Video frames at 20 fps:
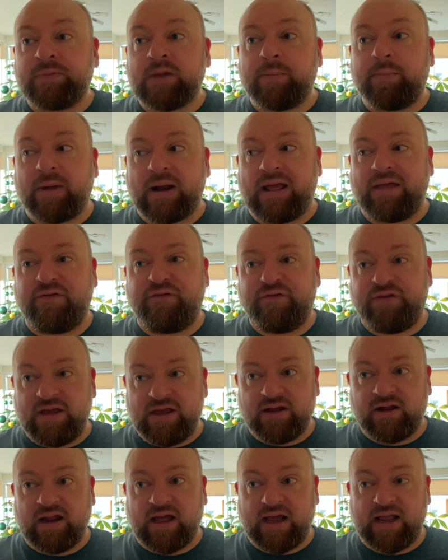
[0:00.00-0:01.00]
But I
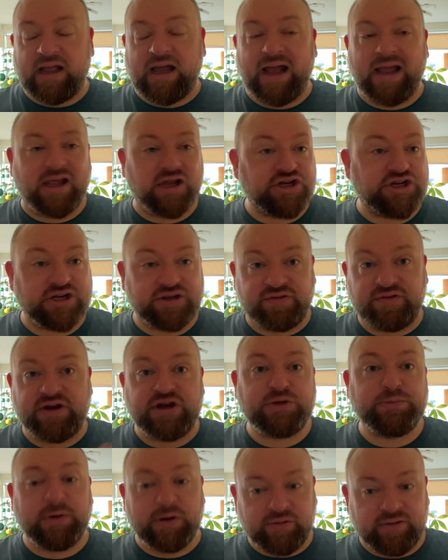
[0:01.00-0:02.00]
feel like I can just
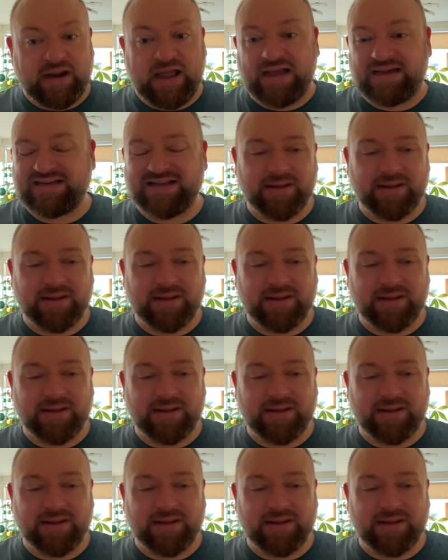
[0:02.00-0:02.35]
finish both legs